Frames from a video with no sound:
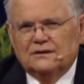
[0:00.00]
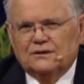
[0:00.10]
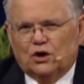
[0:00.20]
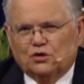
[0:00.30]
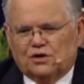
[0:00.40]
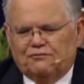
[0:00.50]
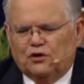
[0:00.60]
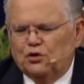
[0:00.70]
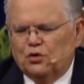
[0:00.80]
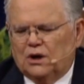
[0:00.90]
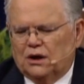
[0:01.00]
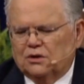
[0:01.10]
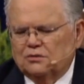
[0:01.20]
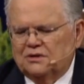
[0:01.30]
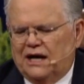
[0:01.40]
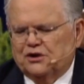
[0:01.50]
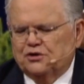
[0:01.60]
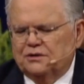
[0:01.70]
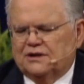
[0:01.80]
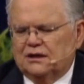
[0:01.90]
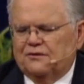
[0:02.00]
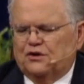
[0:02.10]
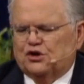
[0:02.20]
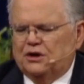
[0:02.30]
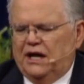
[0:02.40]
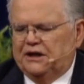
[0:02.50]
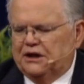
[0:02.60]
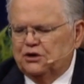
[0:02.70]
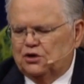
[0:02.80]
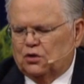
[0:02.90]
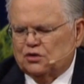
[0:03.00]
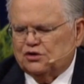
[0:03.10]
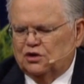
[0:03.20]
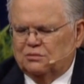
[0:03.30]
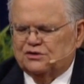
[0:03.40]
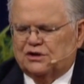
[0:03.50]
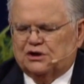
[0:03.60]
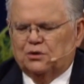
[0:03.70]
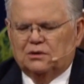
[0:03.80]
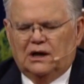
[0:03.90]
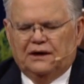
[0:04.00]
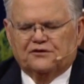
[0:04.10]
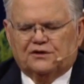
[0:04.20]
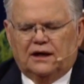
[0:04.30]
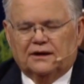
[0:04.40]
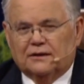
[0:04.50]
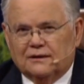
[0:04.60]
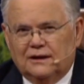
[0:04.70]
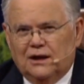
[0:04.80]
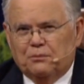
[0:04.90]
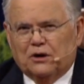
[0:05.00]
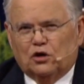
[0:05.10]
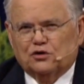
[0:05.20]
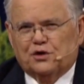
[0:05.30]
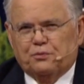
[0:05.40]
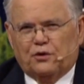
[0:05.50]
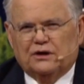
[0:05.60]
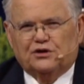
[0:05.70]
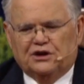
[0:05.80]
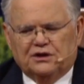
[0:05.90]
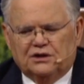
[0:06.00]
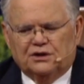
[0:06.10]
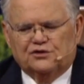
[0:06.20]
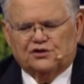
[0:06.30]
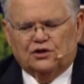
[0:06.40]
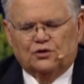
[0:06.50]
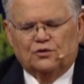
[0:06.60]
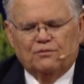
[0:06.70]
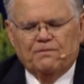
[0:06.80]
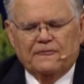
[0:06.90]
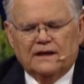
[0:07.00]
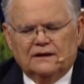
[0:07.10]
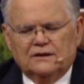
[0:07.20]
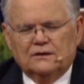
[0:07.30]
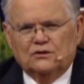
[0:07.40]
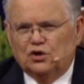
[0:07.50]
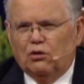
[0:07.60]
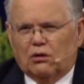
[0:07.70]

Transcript: Those of you who got on national television and endorsed homosexual lifestyle because the president did so, you